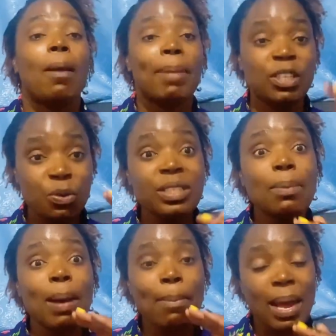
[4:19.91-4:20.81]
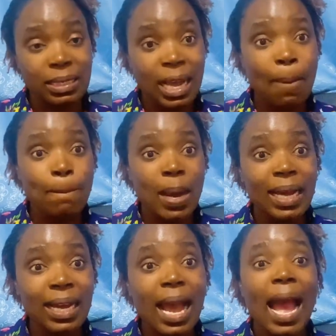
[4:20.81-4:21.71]
But we see Baba's come
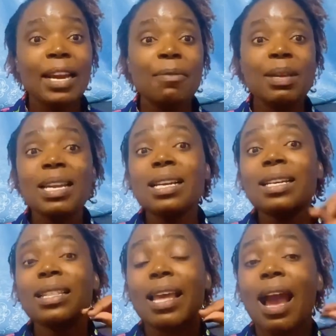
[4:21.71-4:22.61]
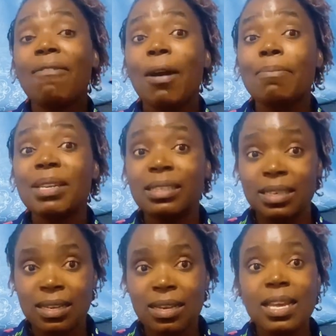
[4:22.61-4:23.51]
back, and immediately they have a
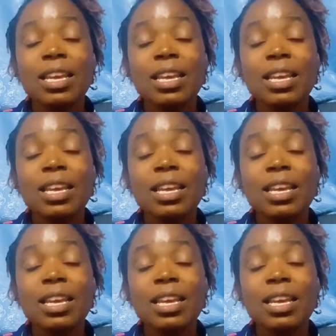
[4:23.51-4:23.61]
meeting